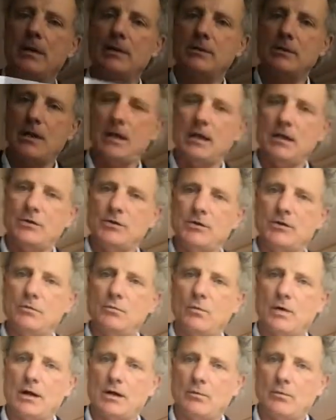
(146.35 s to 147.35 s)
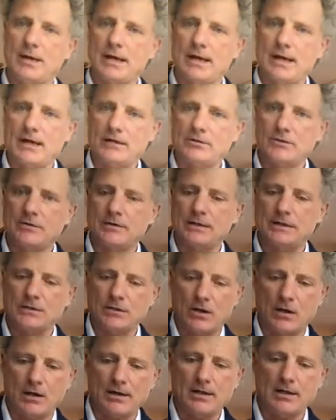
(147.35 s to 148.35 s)
education? What are we actually
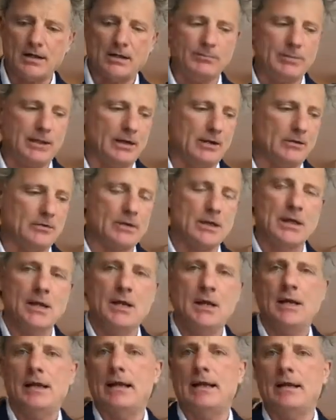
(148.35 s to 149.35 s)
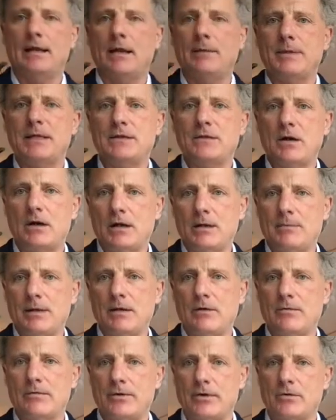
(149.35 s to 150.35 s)
talking about? And let me talk
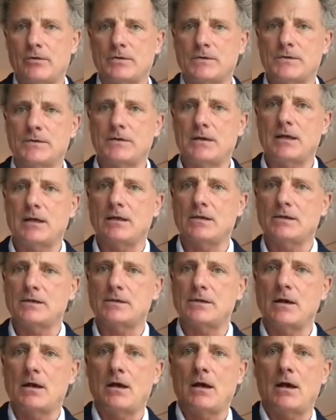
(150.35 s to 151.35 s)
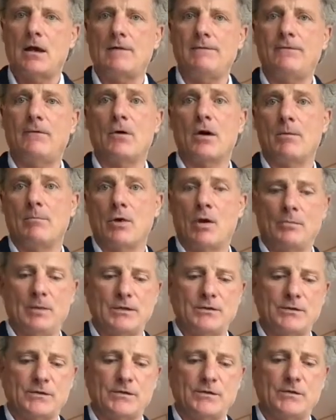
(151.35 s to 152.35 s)
about those things for a
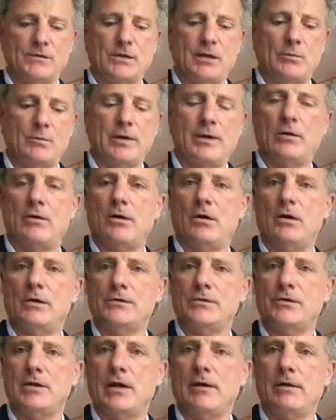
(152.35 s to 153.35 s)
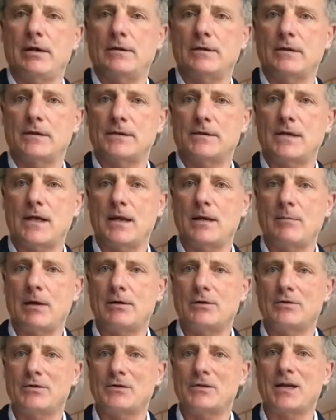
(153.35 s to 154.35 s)
moment, just so that we're all sharing the same
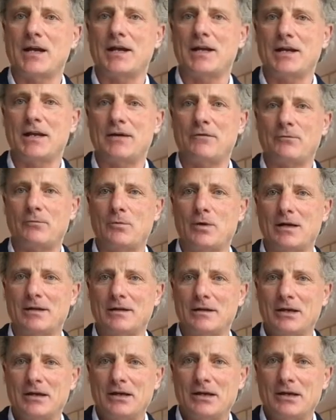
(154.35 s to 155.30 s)
understanding of what